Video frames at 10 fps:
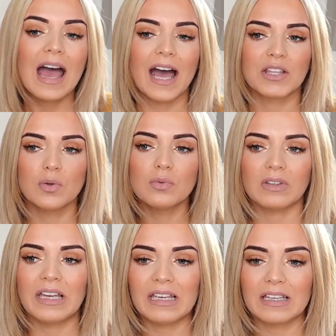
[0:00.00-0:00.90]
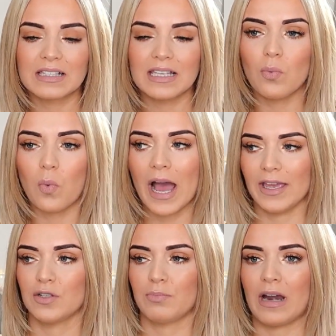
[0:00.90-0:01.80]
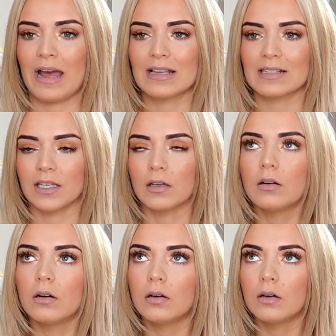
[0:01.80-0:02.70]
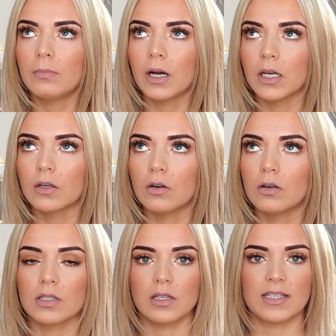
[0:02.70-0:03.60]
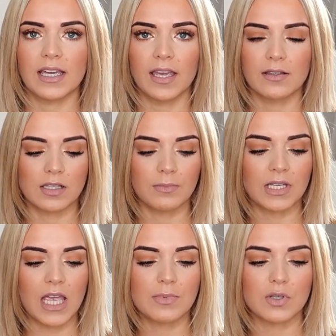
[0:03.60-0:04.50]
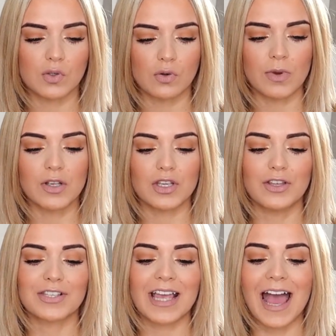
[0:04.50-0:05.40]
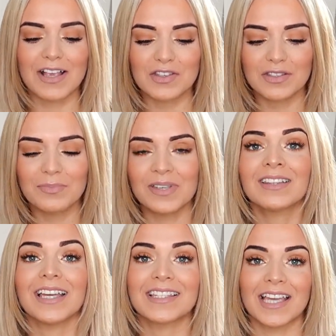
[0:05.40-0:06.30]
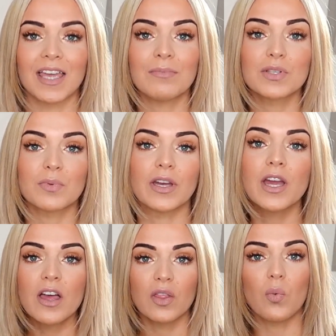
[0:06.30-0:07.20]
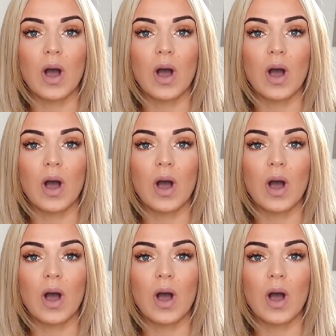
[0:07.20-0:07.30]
I don't like, see, wired bras, like, oh my god, they dig in sometimes so much, and there's actually been like times where the